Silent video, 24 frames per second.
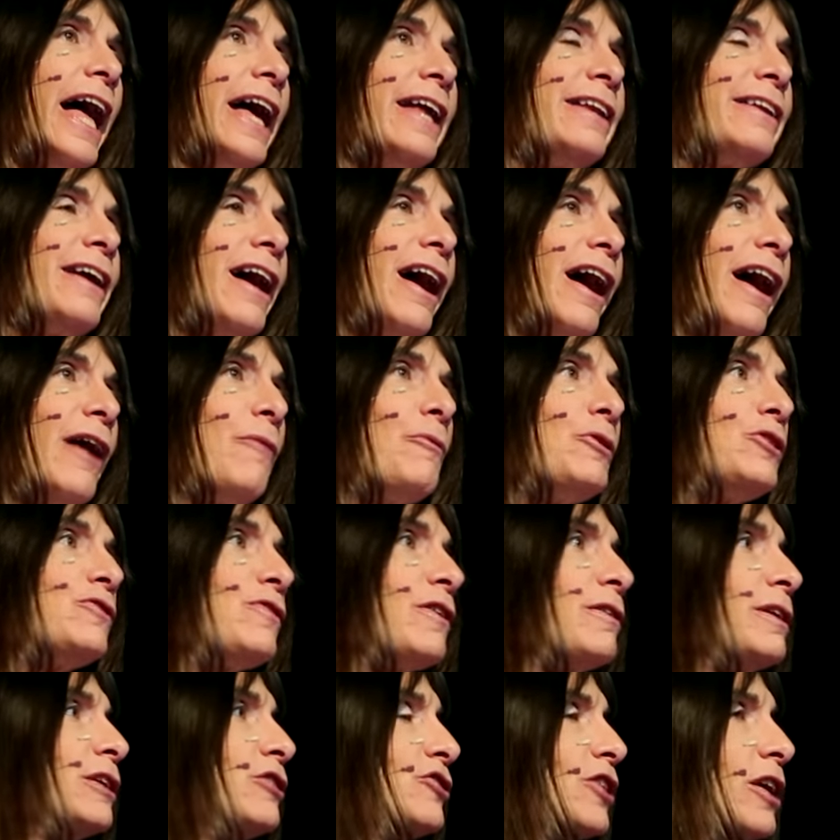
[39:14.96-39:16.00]
And I was
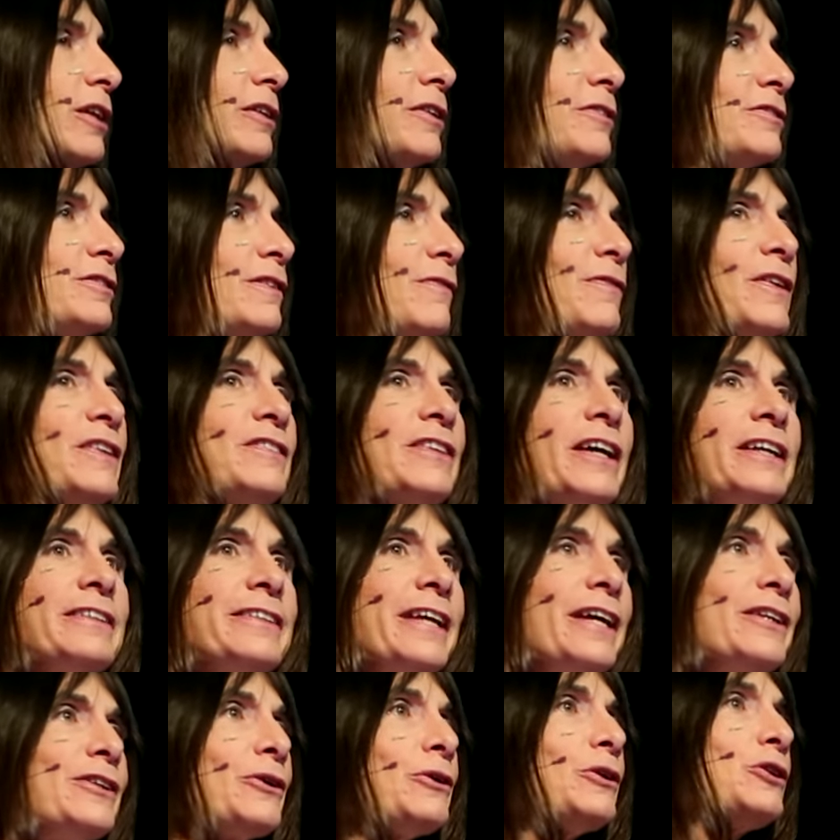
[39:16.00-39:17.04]
very jealous of these
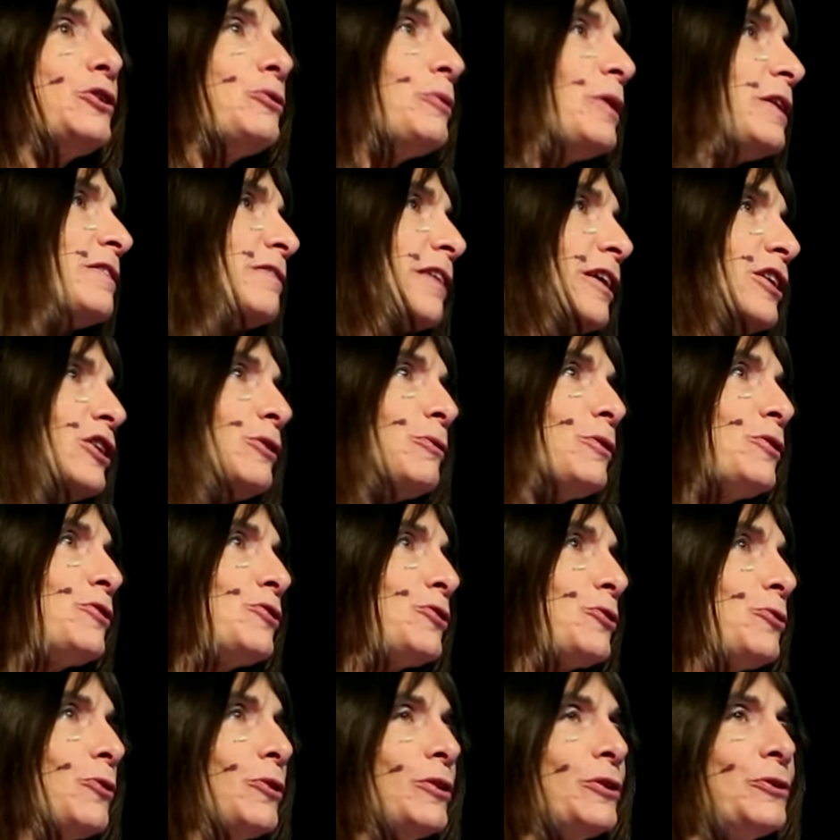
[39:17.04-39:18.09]
identical twins I knew in
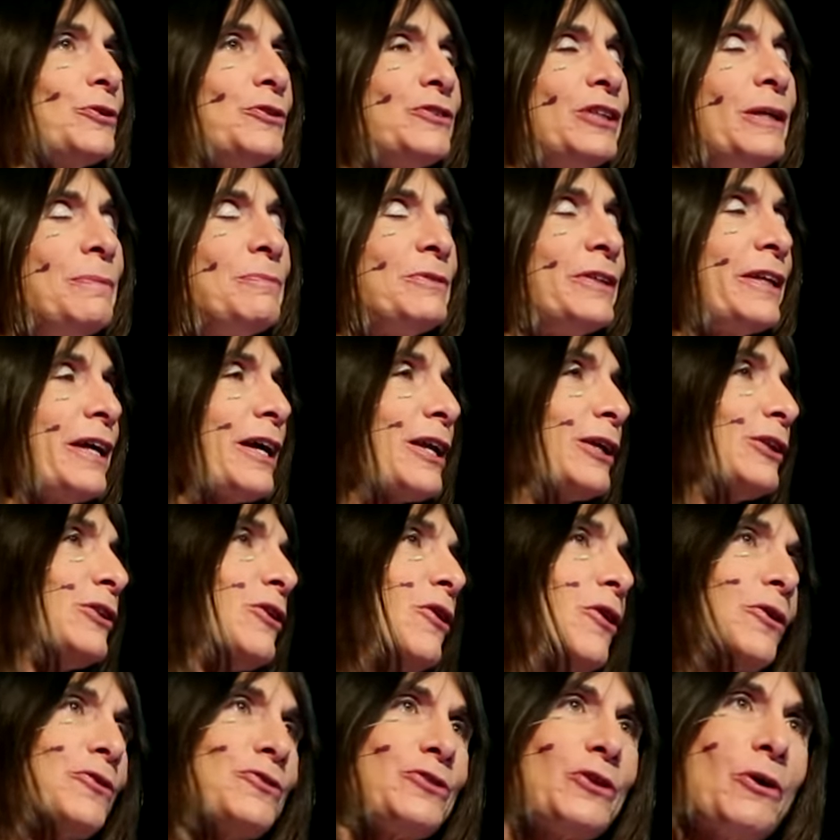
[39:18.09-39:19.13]
school who seemed to get
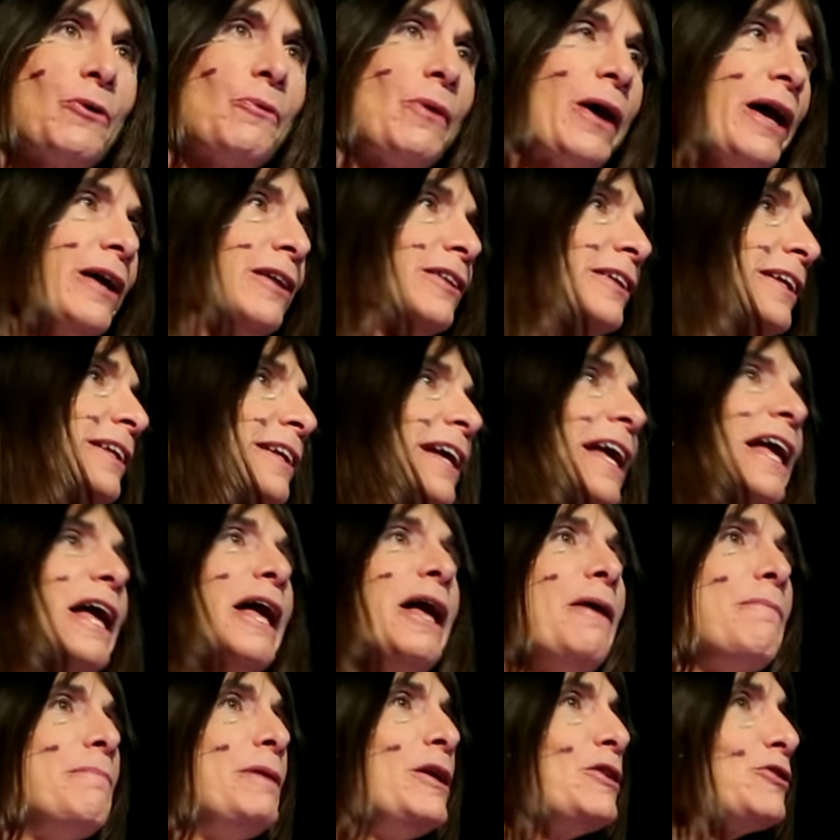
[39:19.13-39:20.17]
along so well and
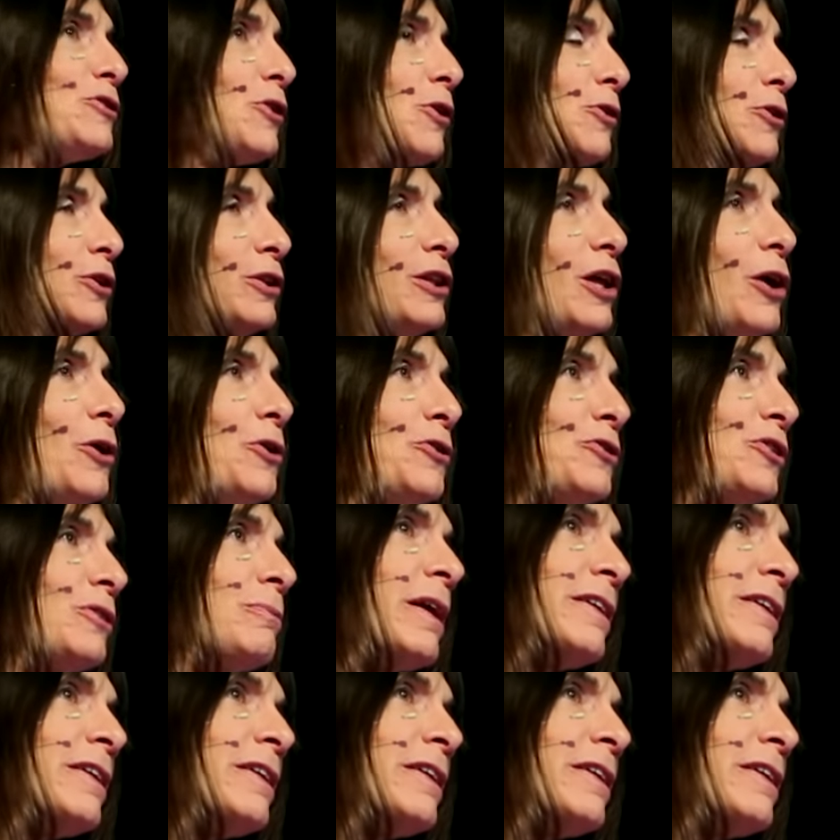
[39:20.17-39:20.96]
be so close.